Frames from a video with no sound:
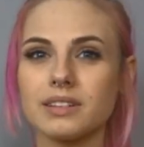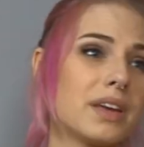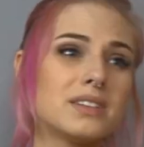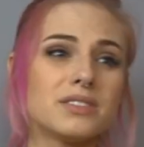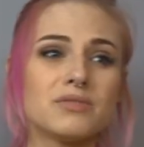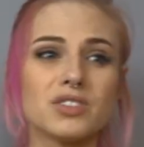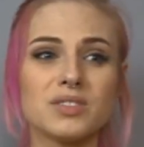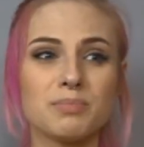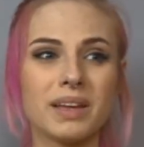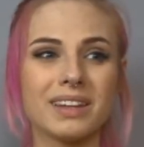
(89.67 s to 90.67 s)
Things have
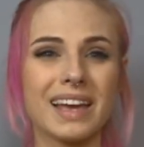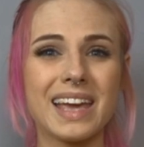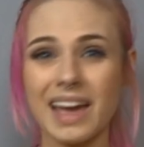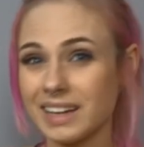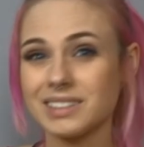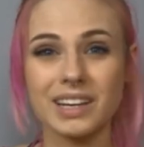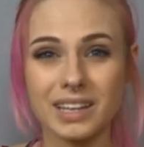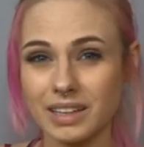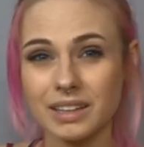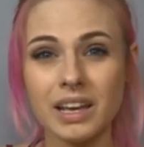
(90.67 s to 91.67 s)
just been like
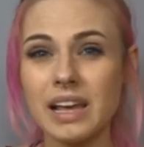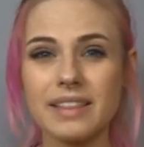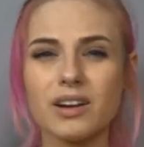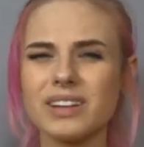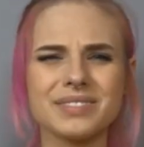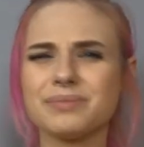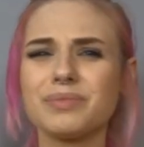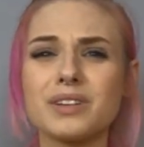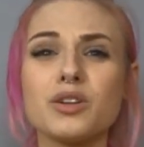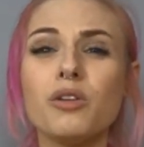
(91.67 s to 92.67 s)
hectic, and
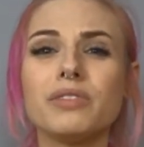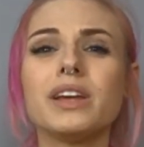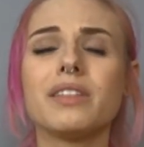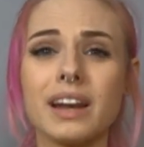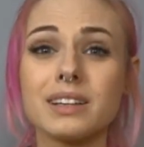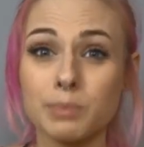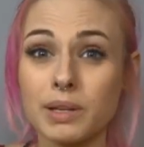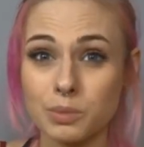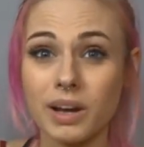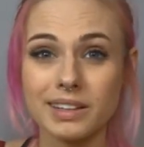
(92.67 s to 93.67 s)
there's a whole video that
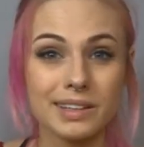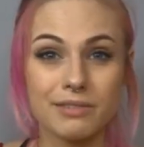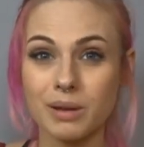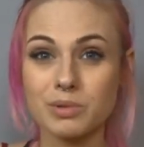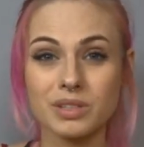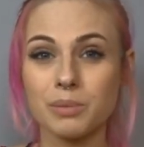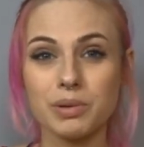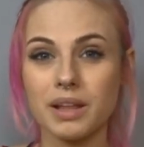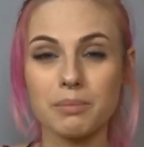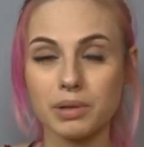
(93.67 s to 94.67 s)
explains why I leave. I'm just gonna
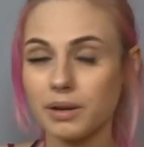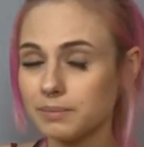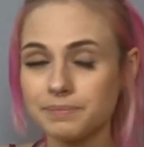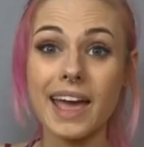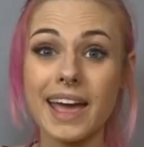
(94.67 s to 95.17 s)
put that below.